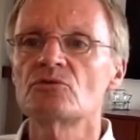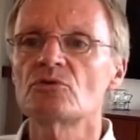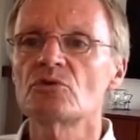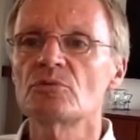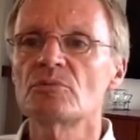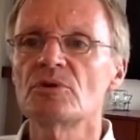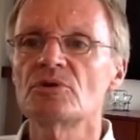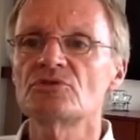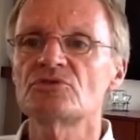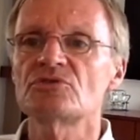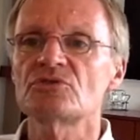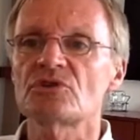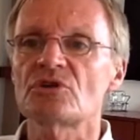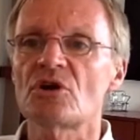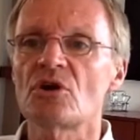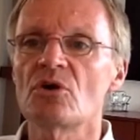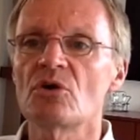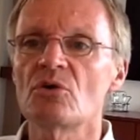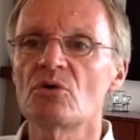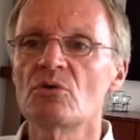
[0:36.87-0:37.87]
Two months
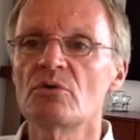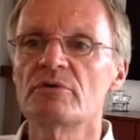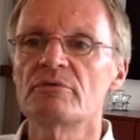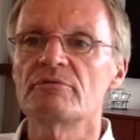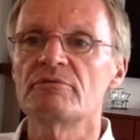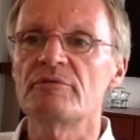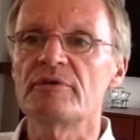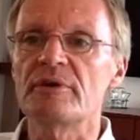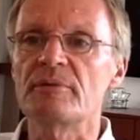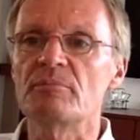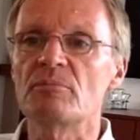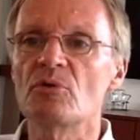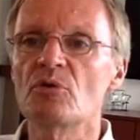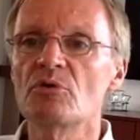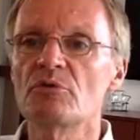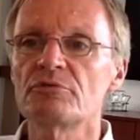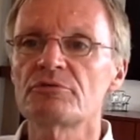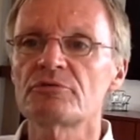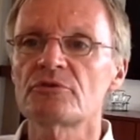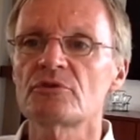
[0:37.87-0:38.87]
ago, we
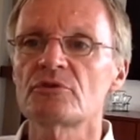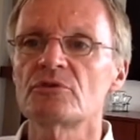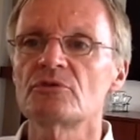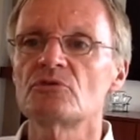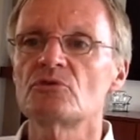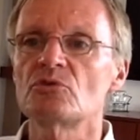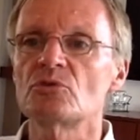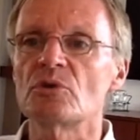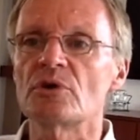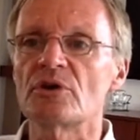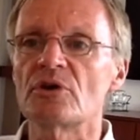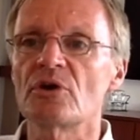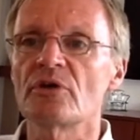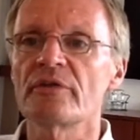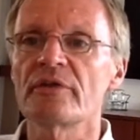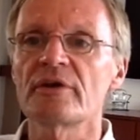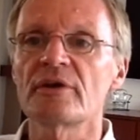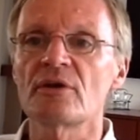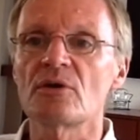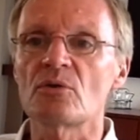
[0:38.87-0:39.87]
moved to
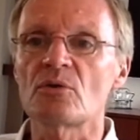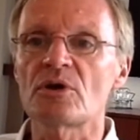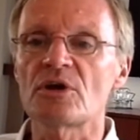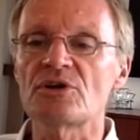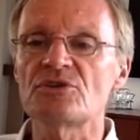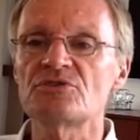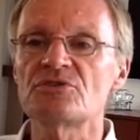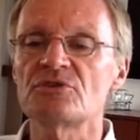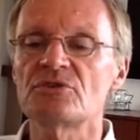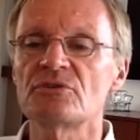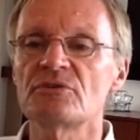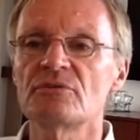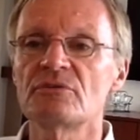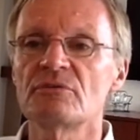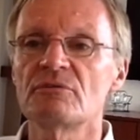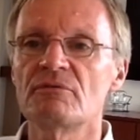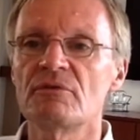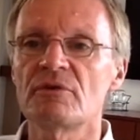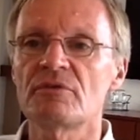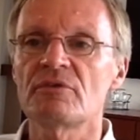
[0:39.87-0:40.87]
another location
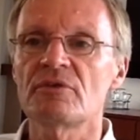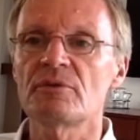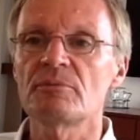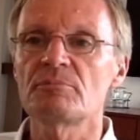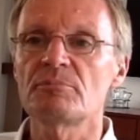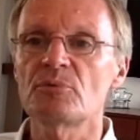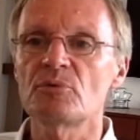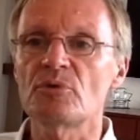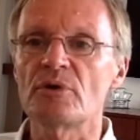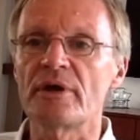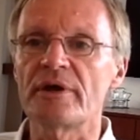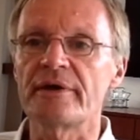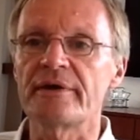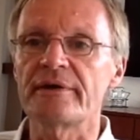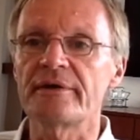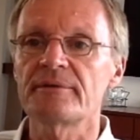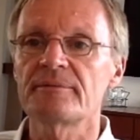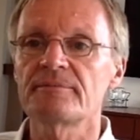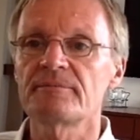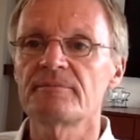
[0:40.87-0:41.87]
within Pune.
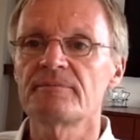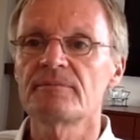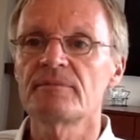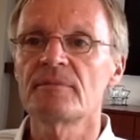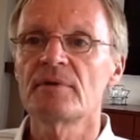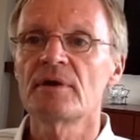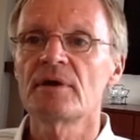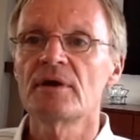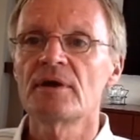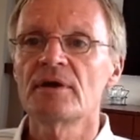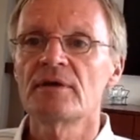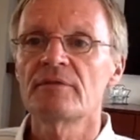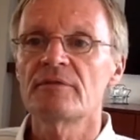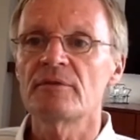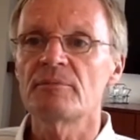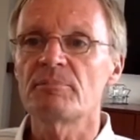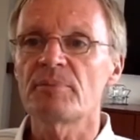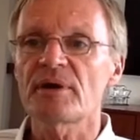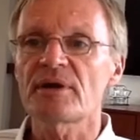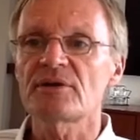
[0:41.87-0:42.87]

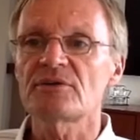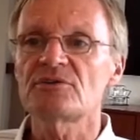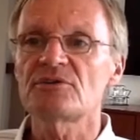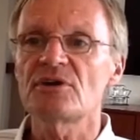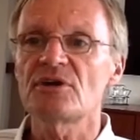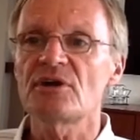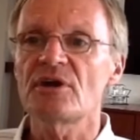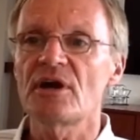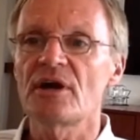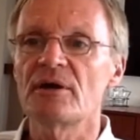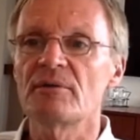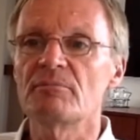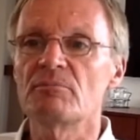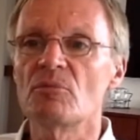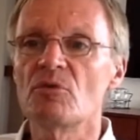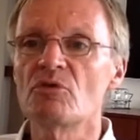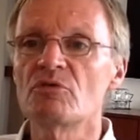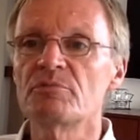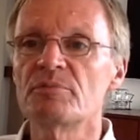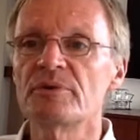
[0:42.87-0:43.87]
The packaging and
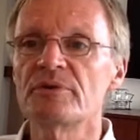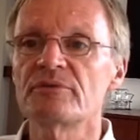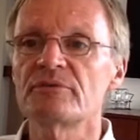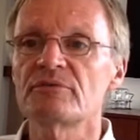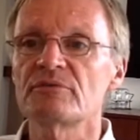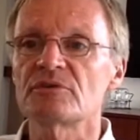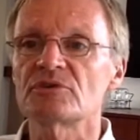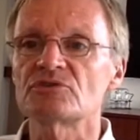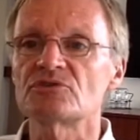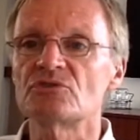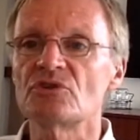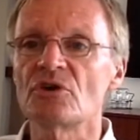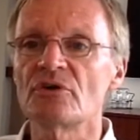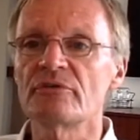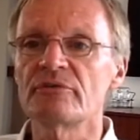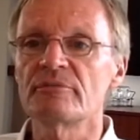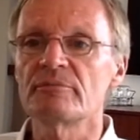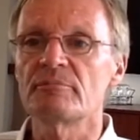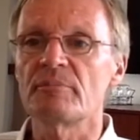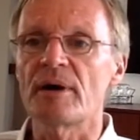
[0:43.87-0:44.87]
movement was
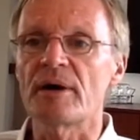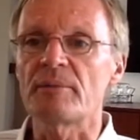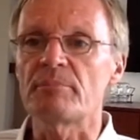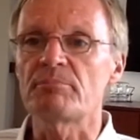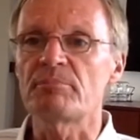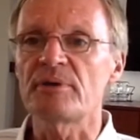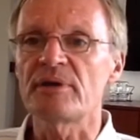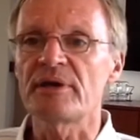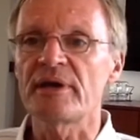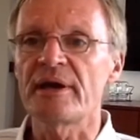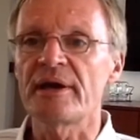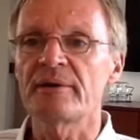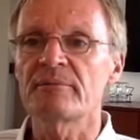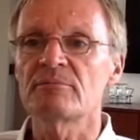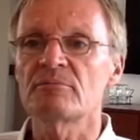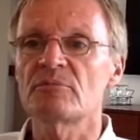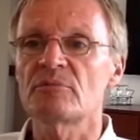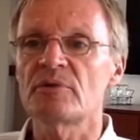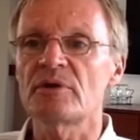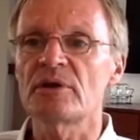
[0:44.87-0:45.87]
done by
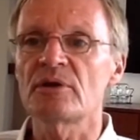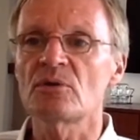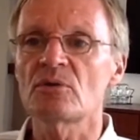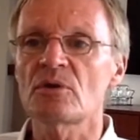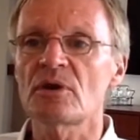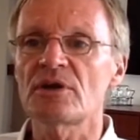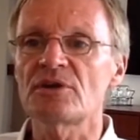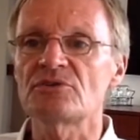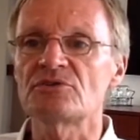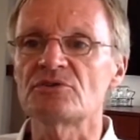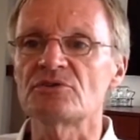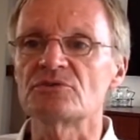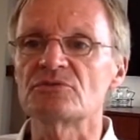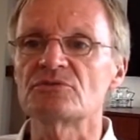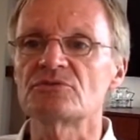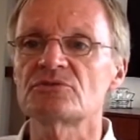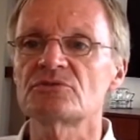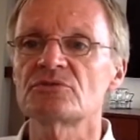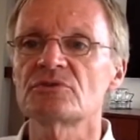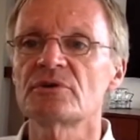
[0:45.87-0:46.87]
PM
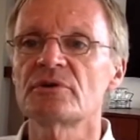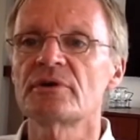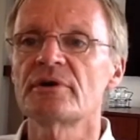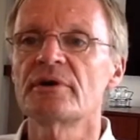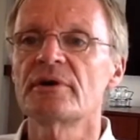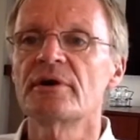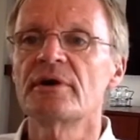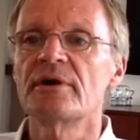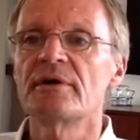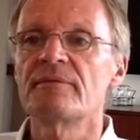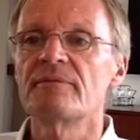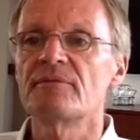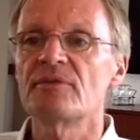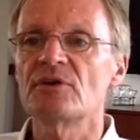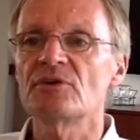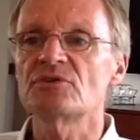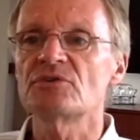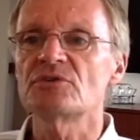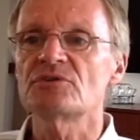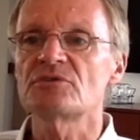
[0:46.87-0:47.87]
Relocations.
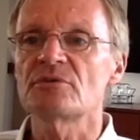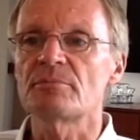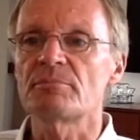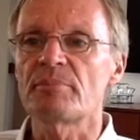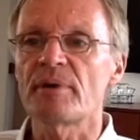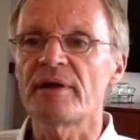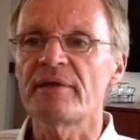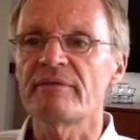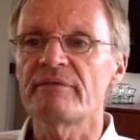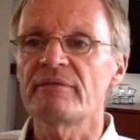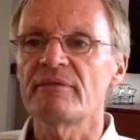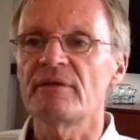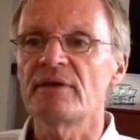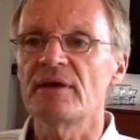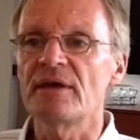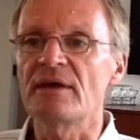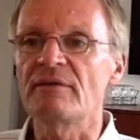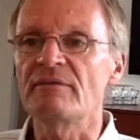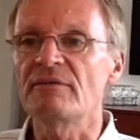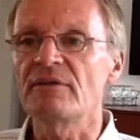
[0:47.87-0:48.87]
This is a
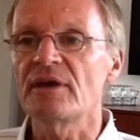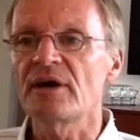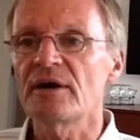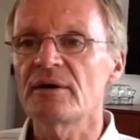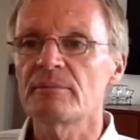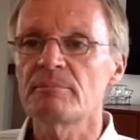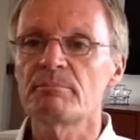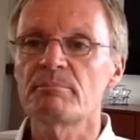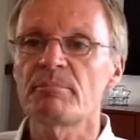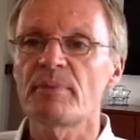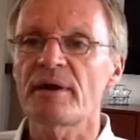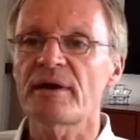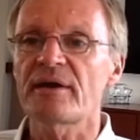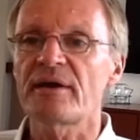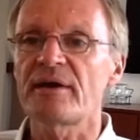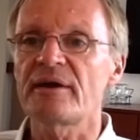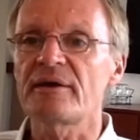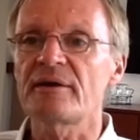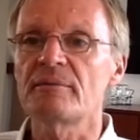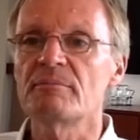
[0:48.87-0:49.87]
pan-India
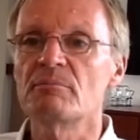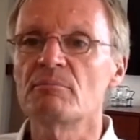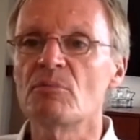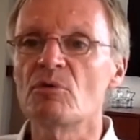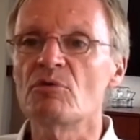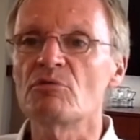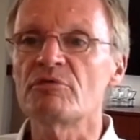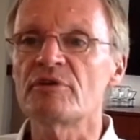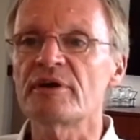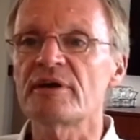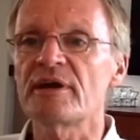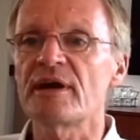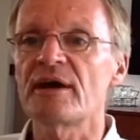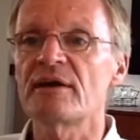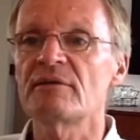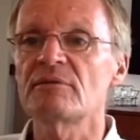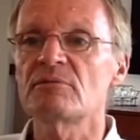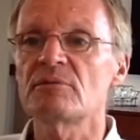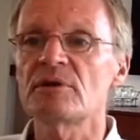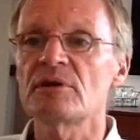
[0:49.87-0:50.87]
packing, moving
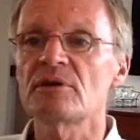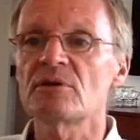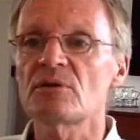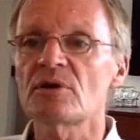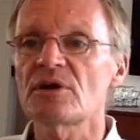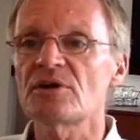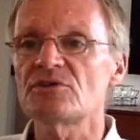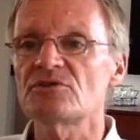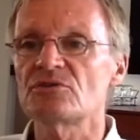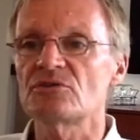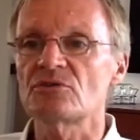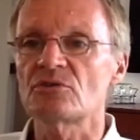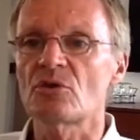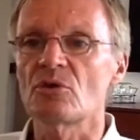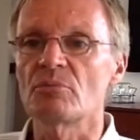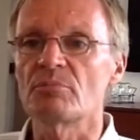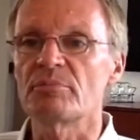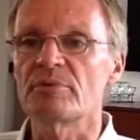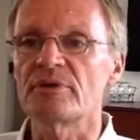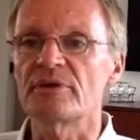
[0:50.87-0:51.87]
and relocation
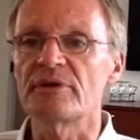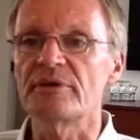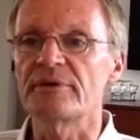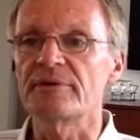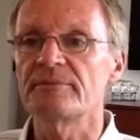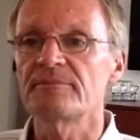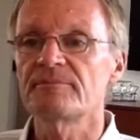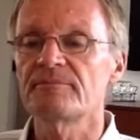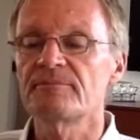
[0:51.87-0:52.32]
company.